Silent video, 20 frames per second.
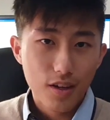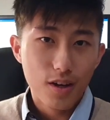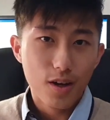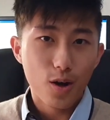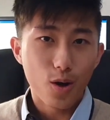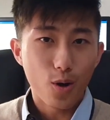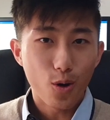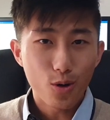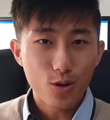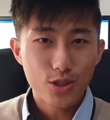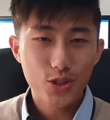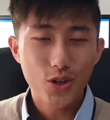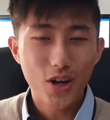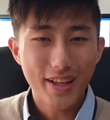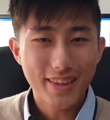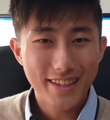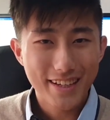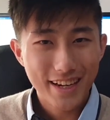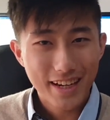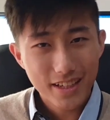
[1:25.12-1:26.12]
Also,
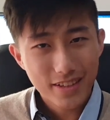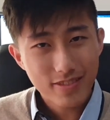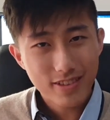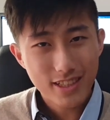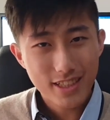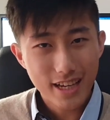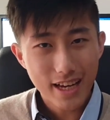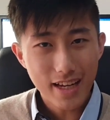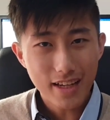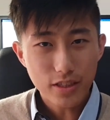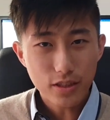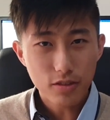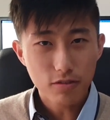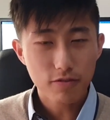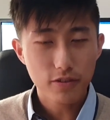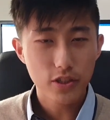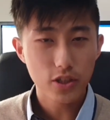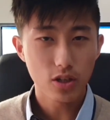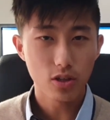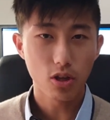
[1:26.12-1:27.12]
at the end of the day, you'll
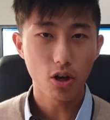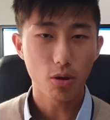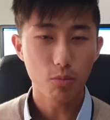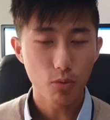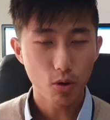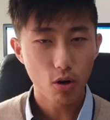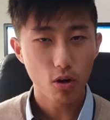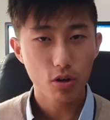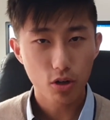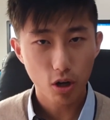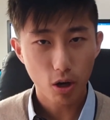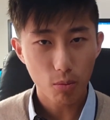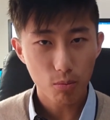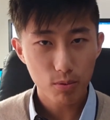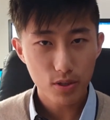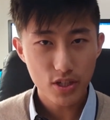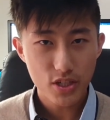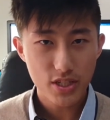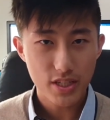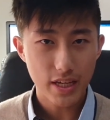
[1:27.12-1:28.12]
feel a lot more accomplished